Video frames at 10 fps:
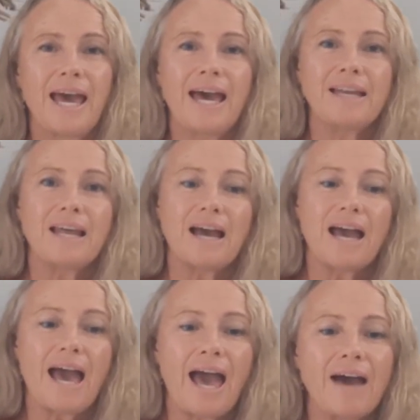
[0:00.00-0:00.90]
And
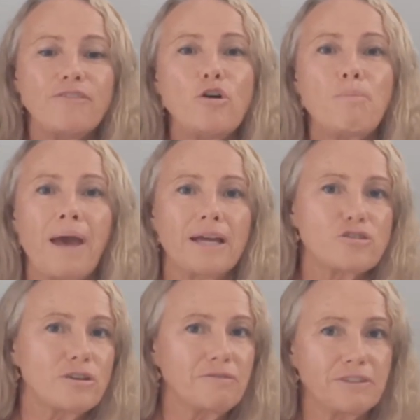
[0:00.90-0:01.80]
have your
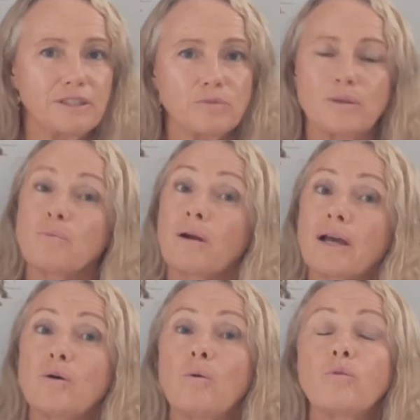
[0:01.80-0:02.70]
pantry filled with what I
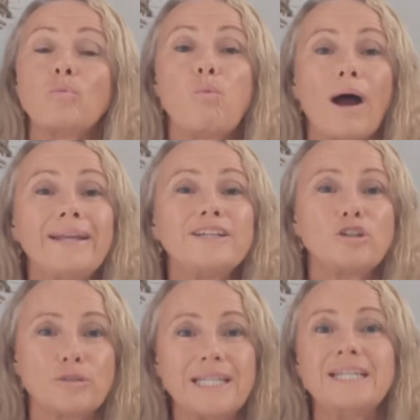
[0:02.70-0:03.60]
call the one
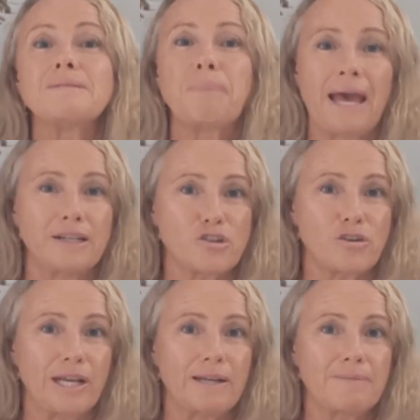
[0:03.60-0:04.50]
ingredient
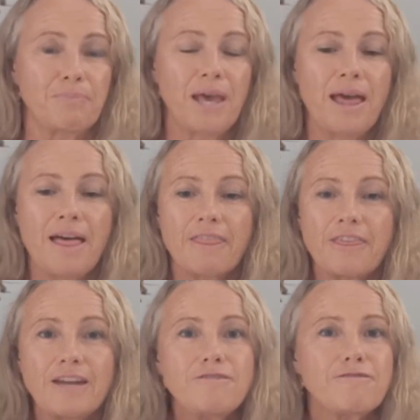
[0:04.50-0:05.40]
pantry.
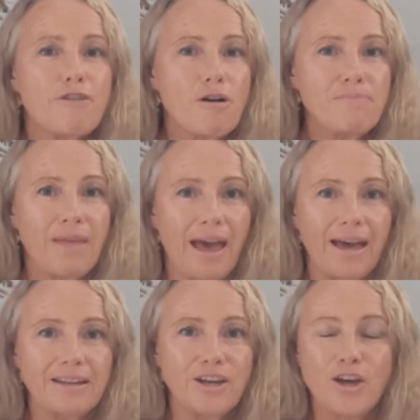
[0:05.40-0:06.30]
Then from
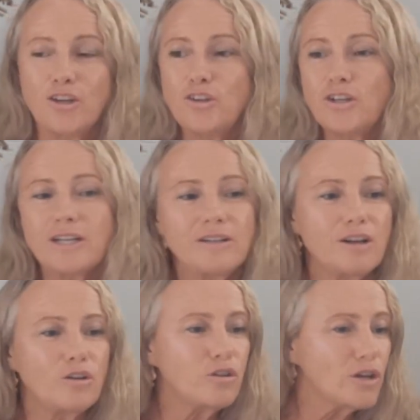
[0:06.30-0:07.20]
that, you can
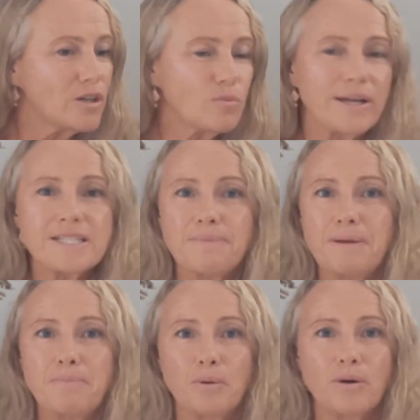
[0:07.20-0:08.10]
look at a recipe
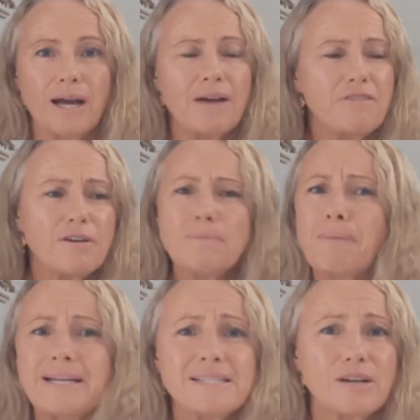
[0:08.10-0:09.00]
book, a very
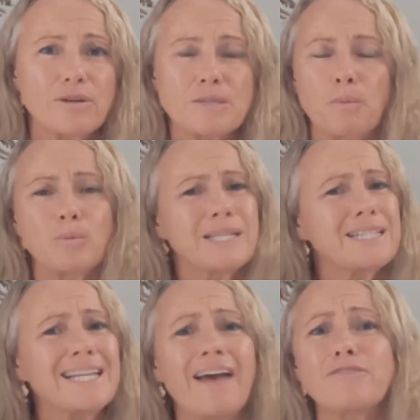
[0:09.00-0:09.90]
basic recipe book. It
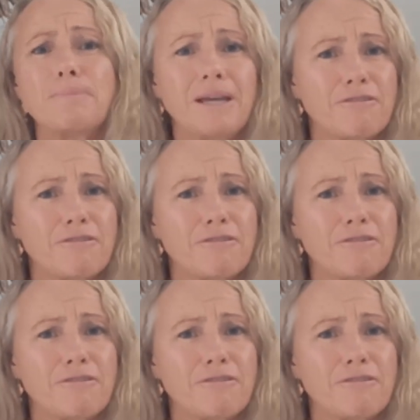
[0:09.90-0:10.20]
doesn't have to be a